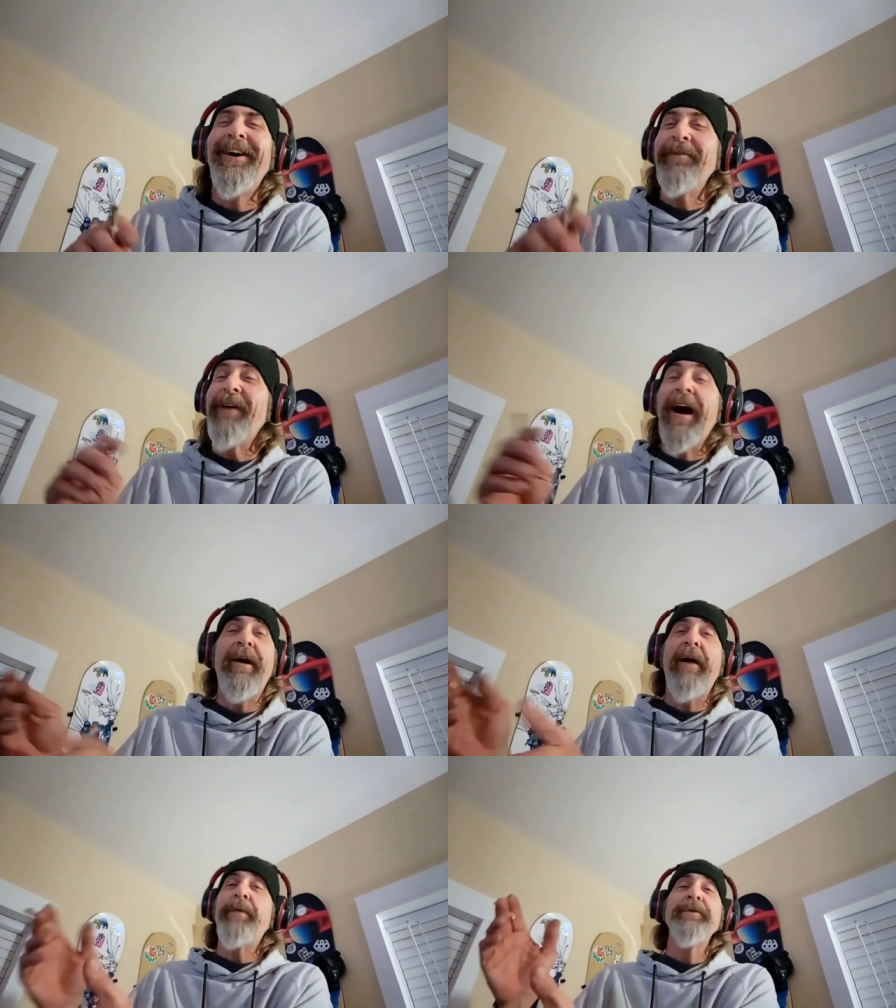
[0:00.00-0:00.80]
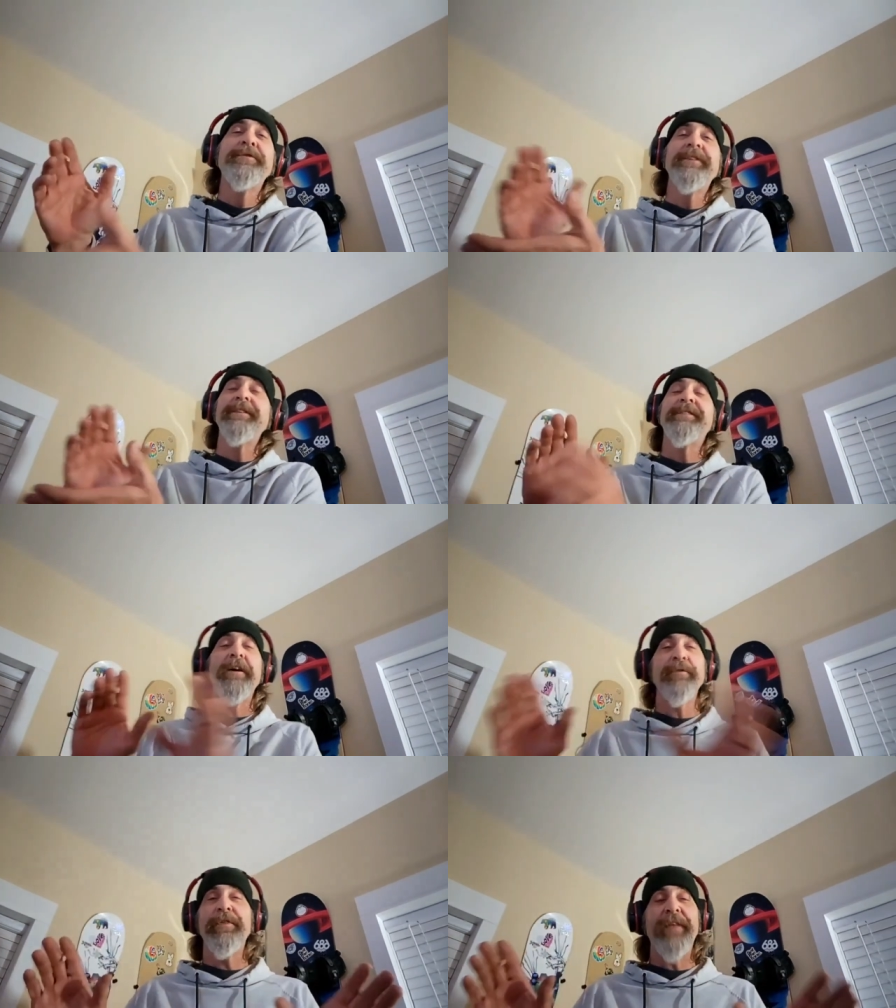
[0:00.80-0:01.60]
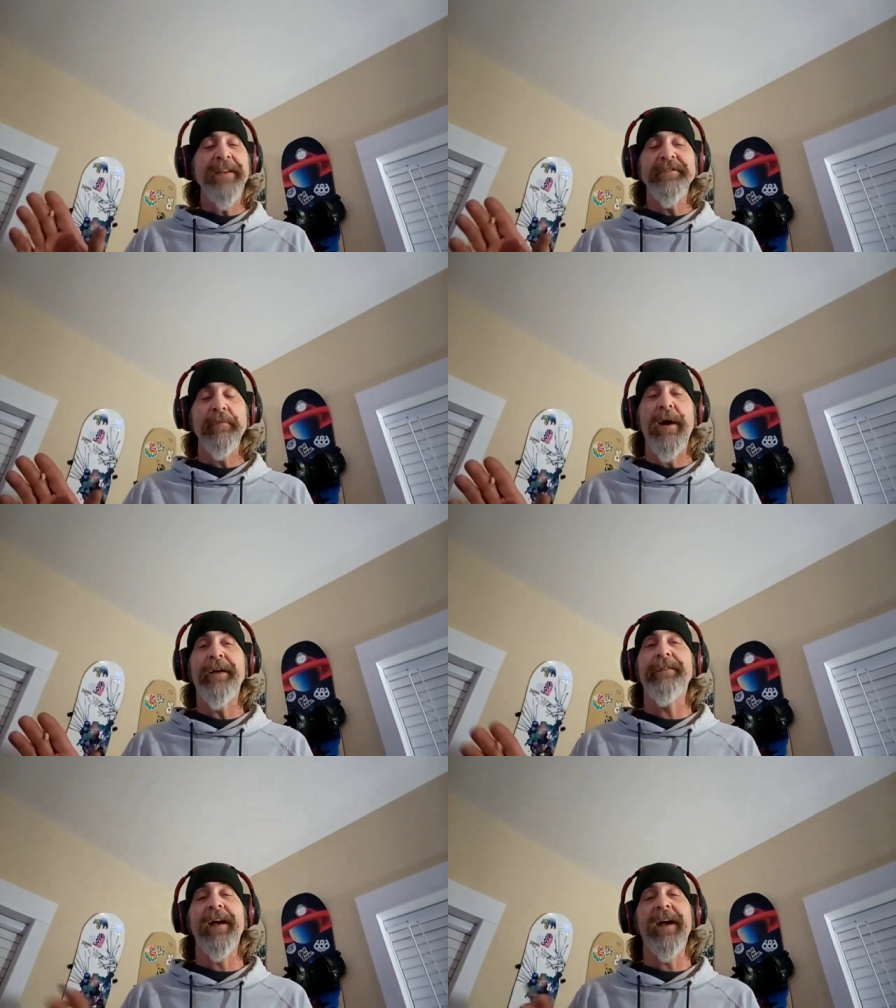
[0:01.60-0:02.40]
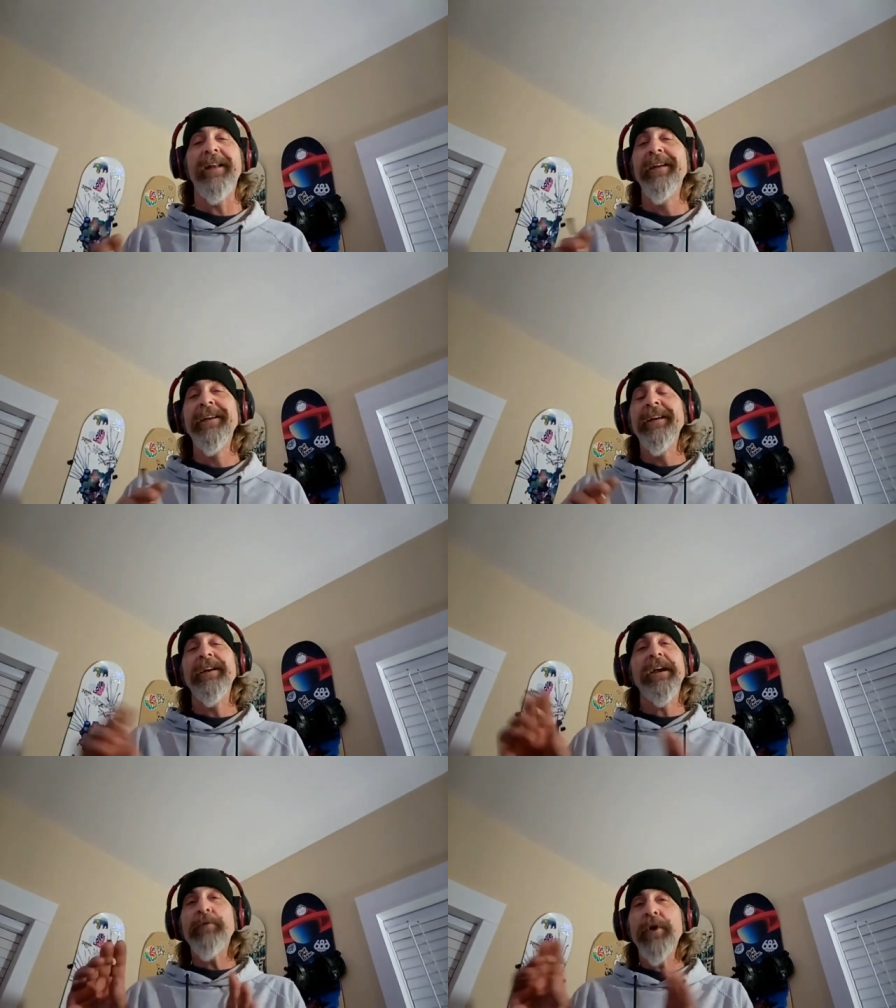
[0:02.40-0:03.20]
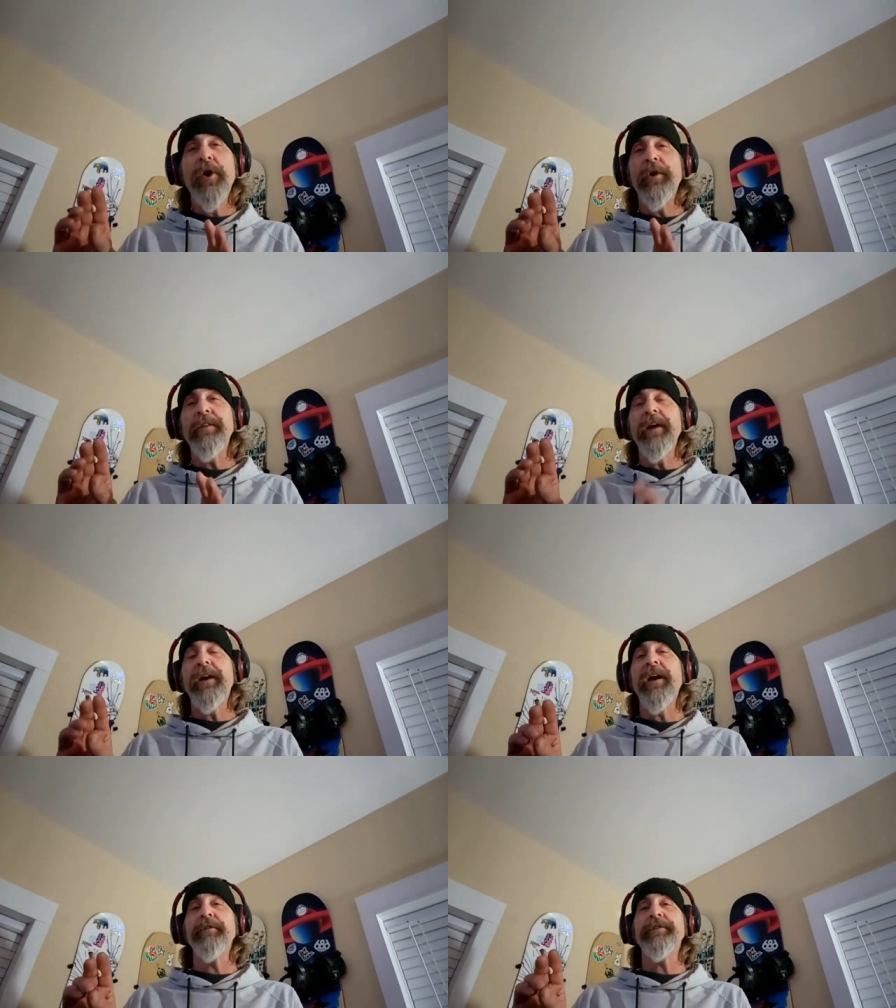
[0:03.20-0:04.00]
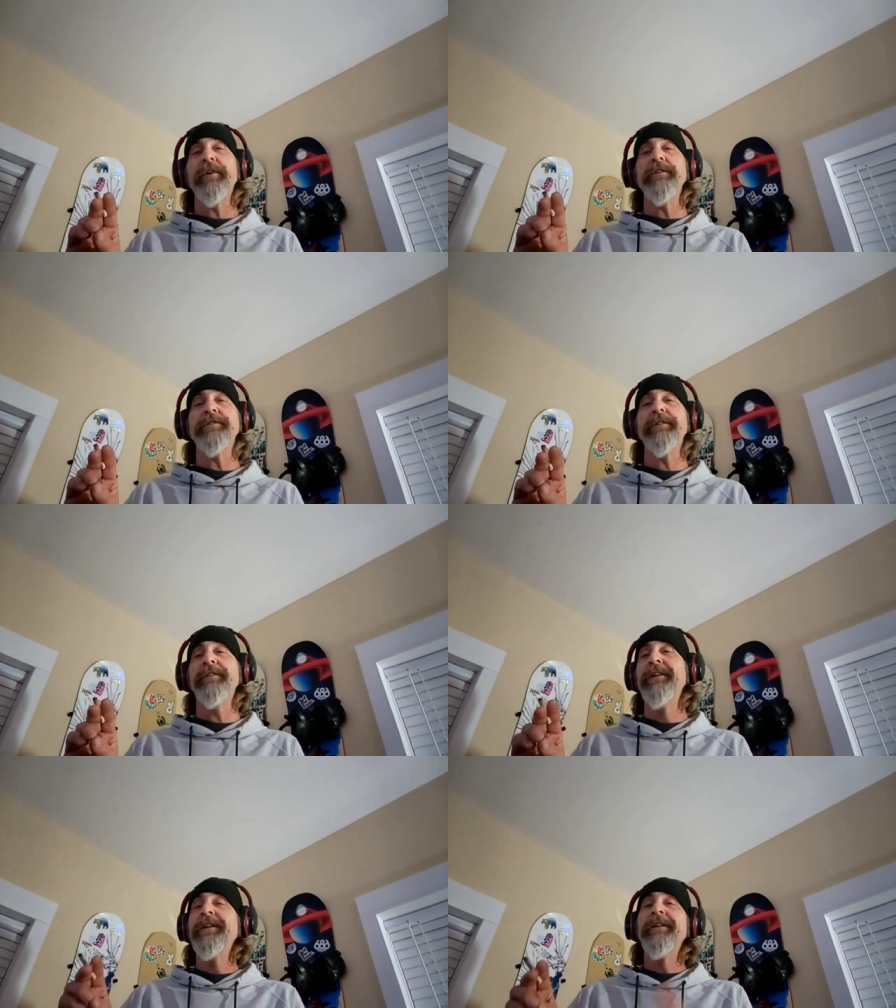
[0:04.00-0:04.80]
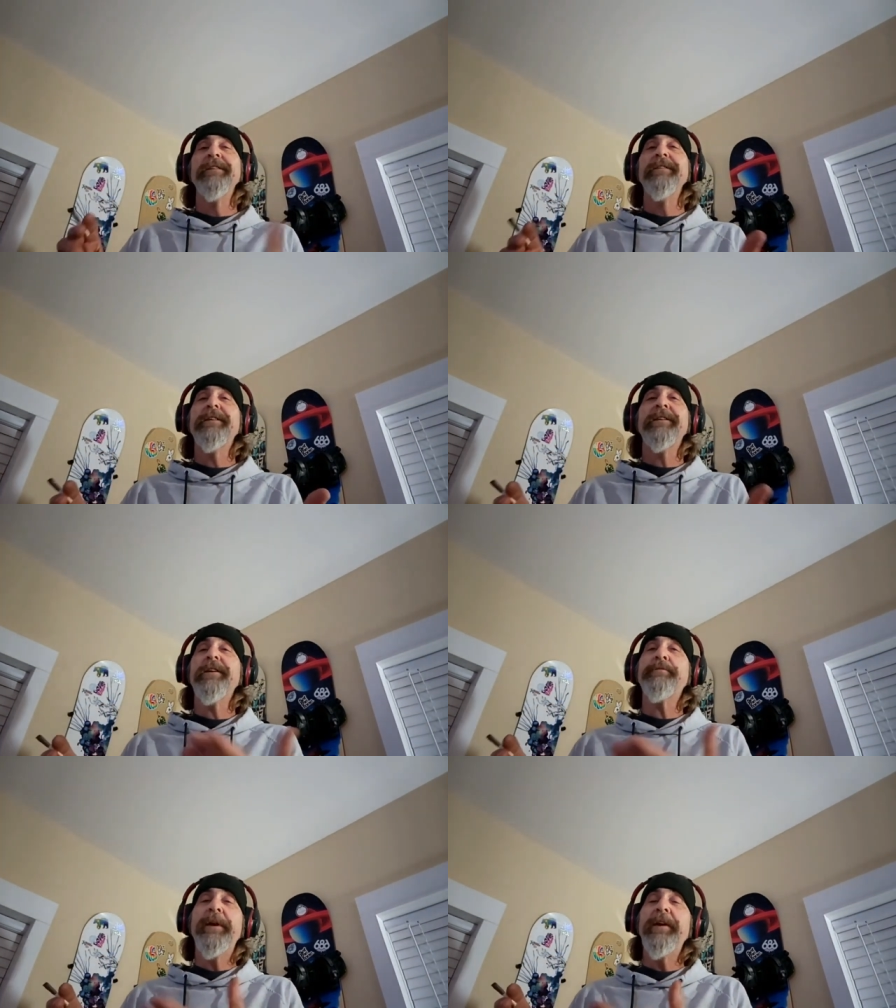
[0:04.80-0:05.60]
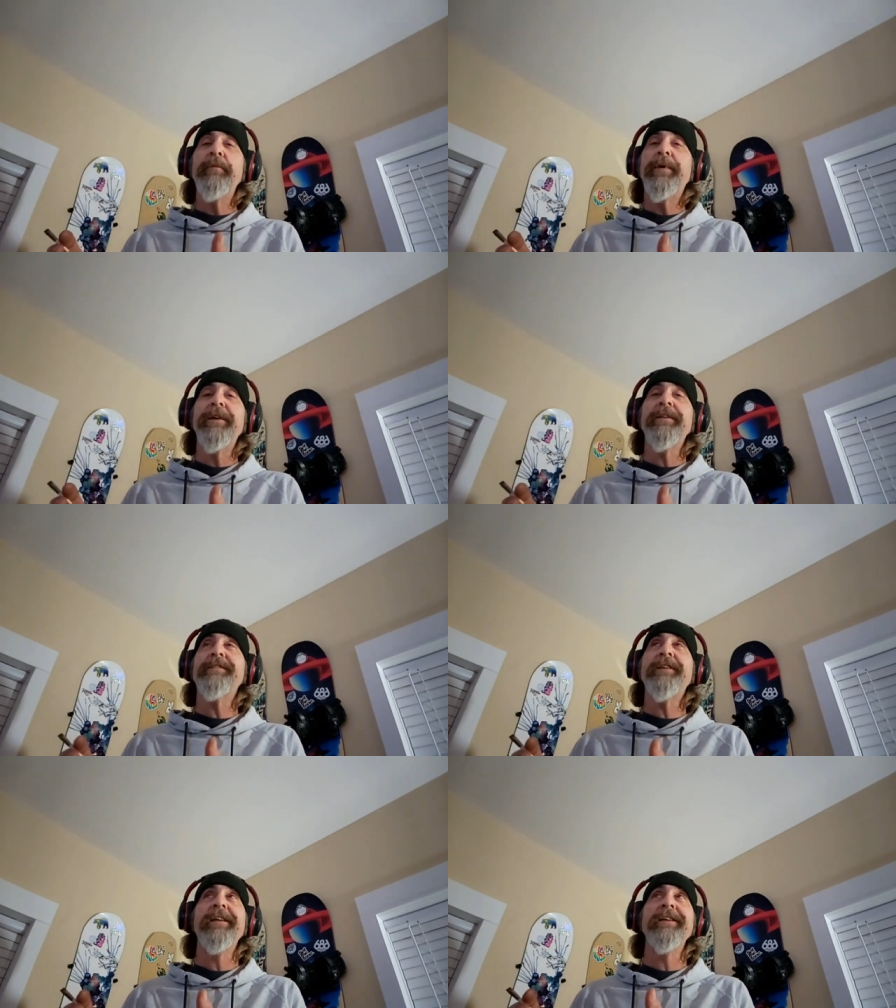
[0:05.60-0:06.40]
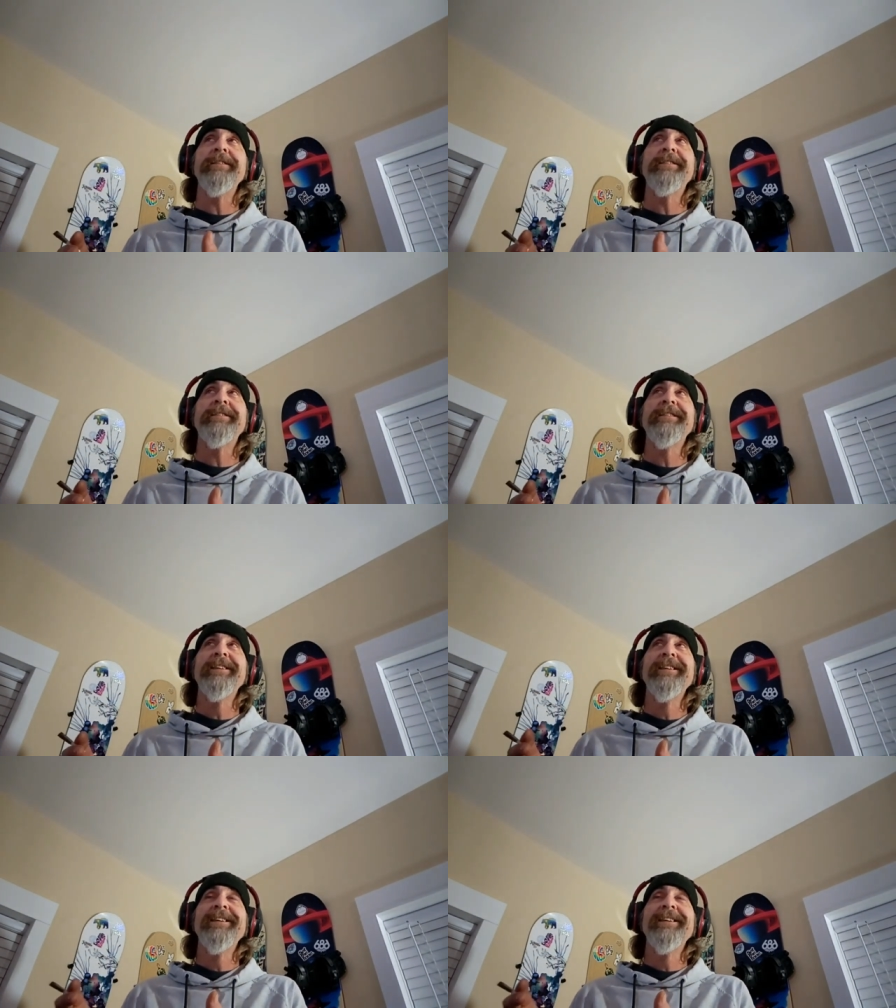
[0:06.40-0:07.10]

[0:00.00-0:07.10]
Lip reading: I posted several things about that in regard to that conversation, that there's been independent studies,